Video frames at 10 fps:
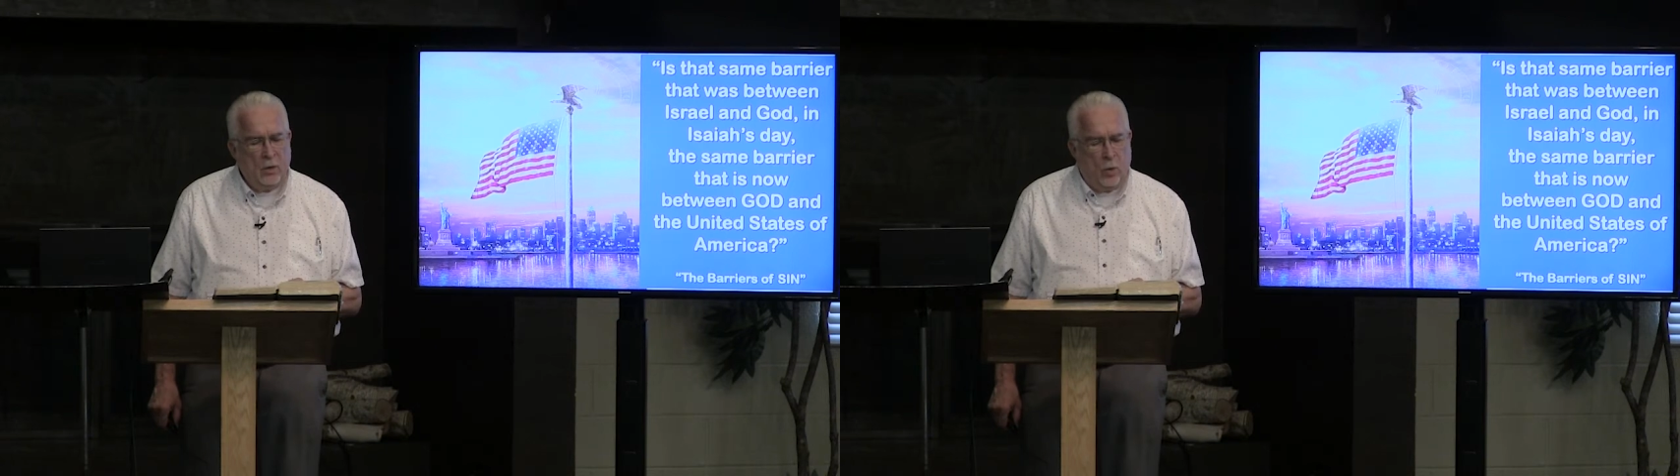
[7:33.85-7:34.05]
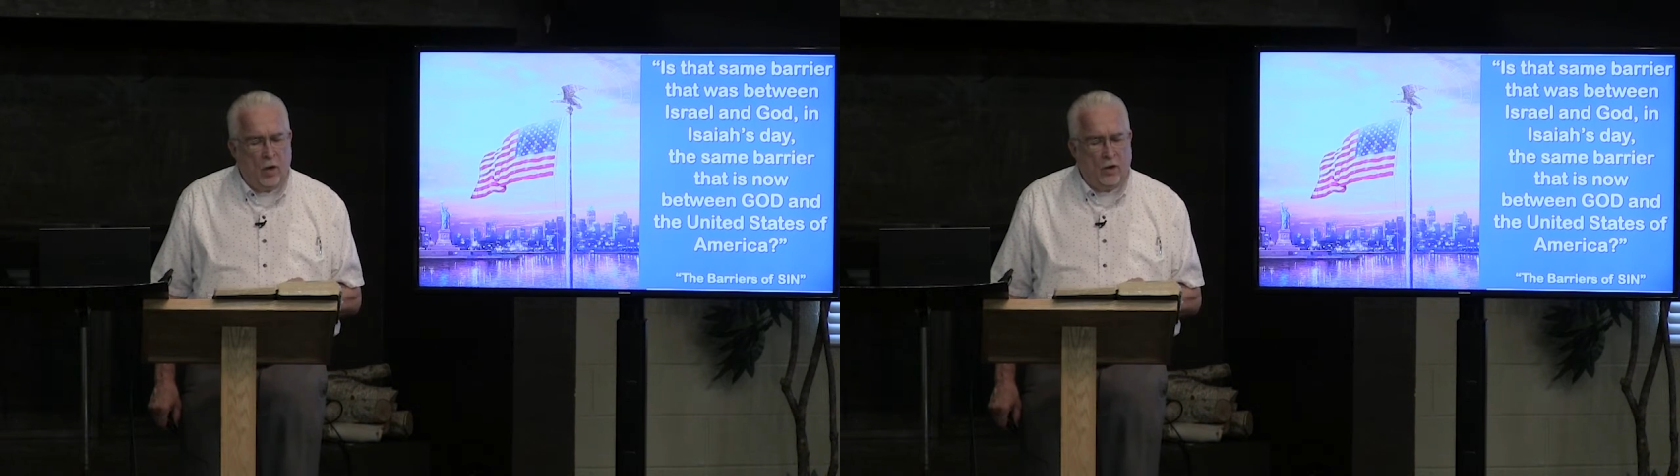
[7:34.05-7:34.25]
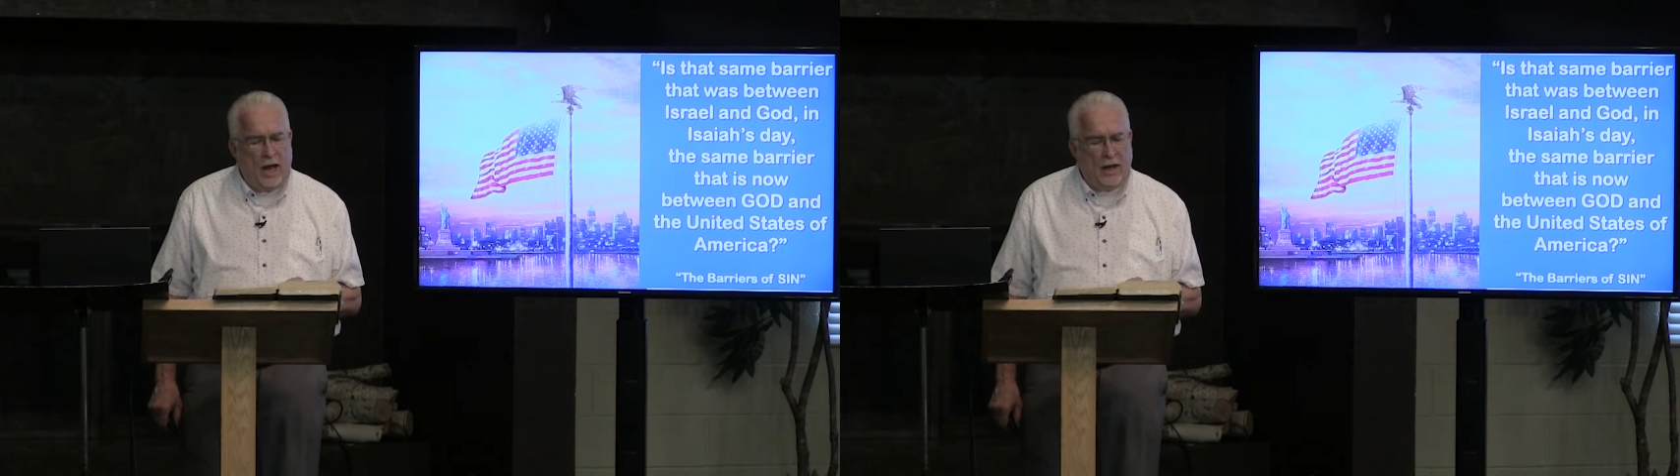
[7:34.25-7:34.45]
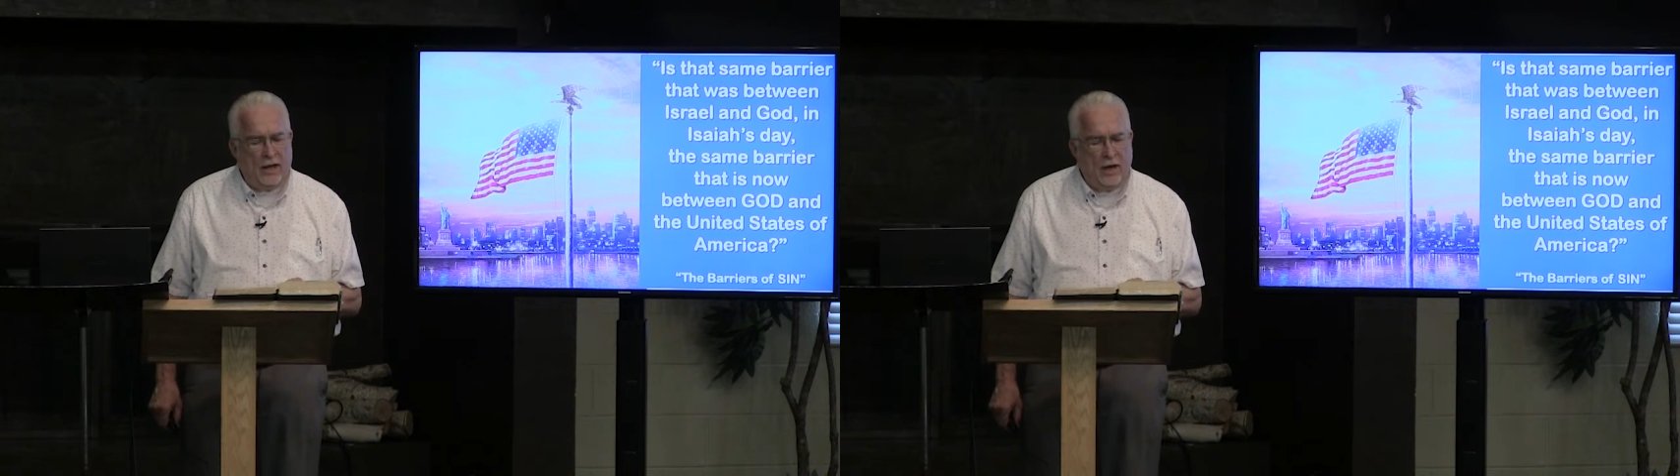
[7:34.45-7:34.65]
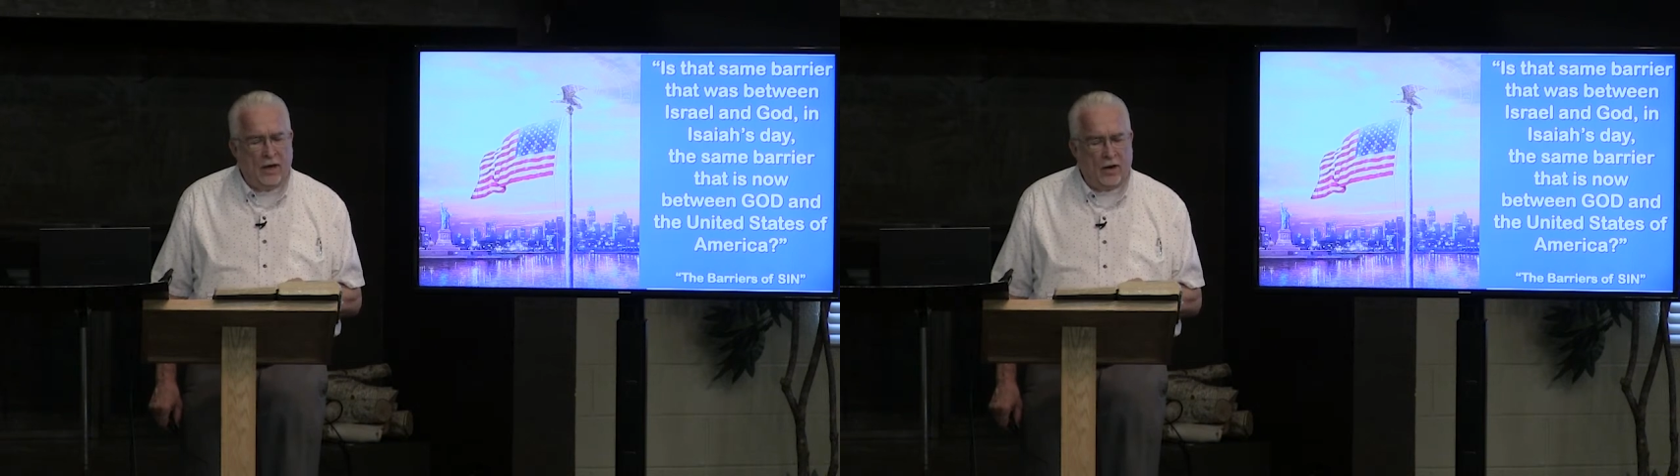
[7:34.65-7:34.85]
will not
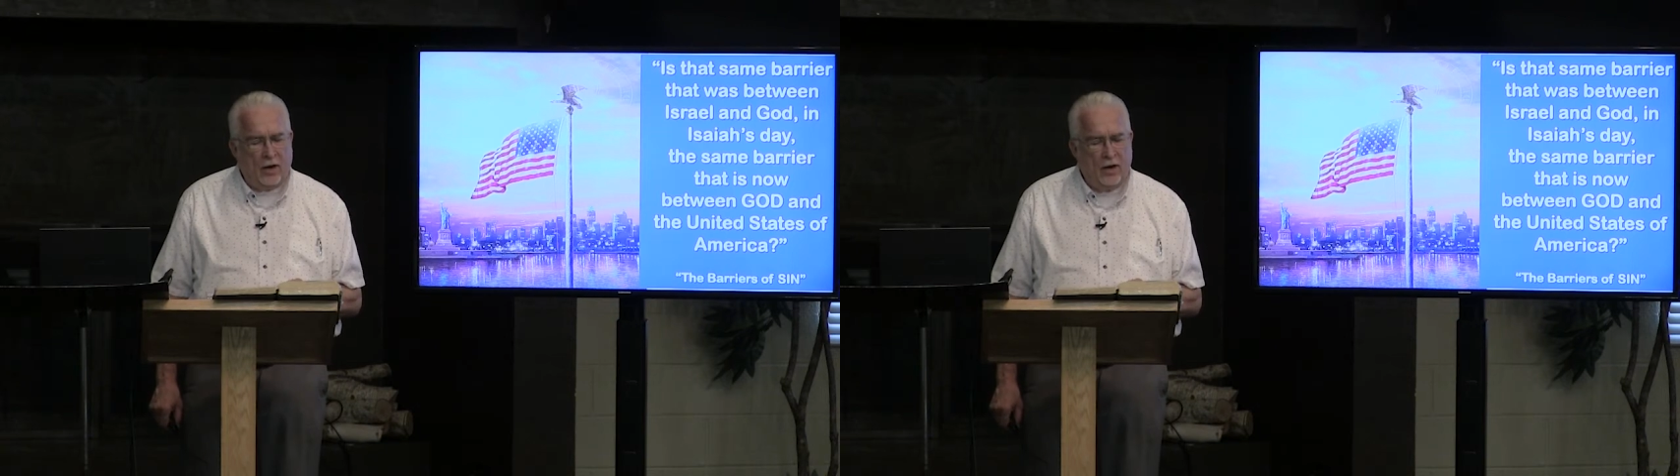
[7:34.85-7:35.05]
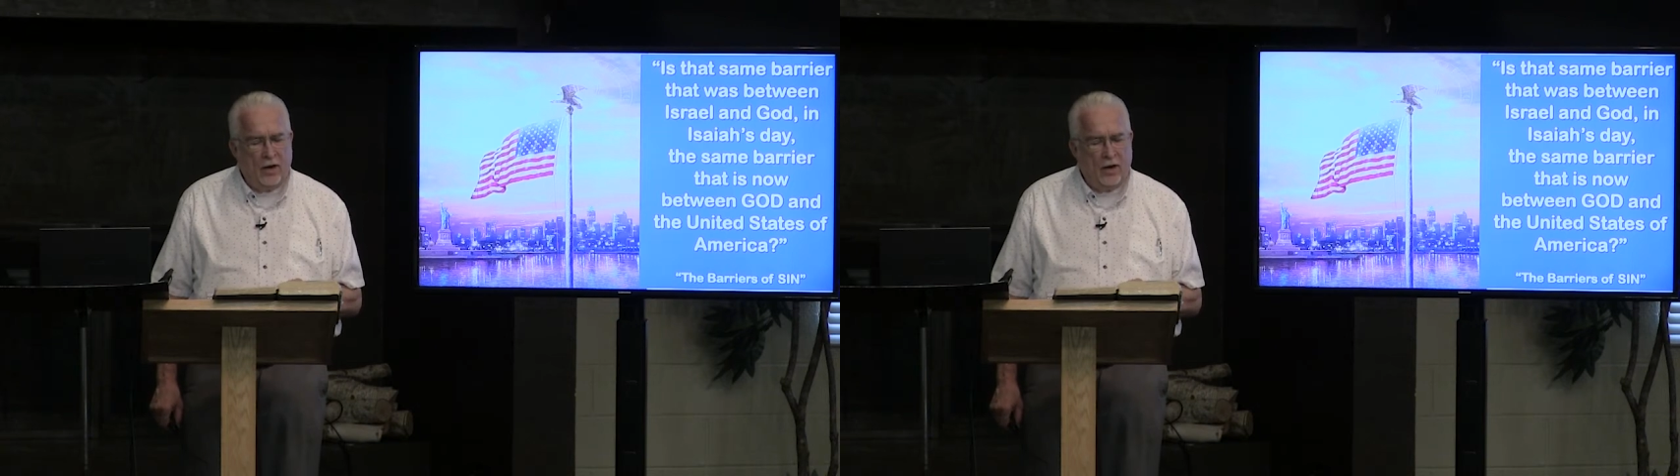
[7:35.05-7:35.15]
hear.